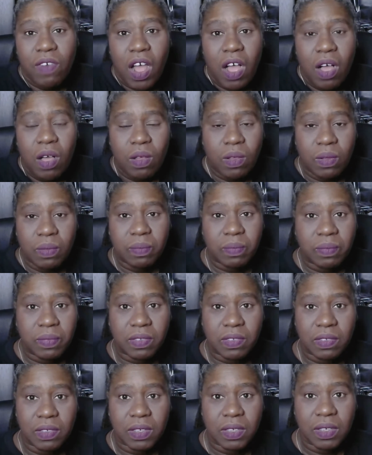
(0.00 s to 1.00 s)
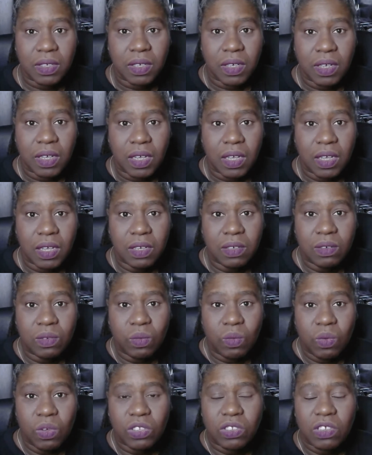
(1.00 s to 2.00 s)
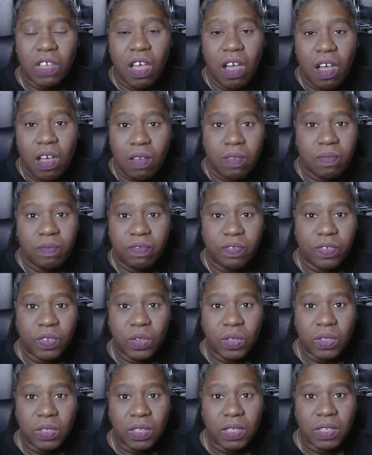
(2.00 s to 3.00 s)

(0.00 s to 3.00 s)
arms and what armful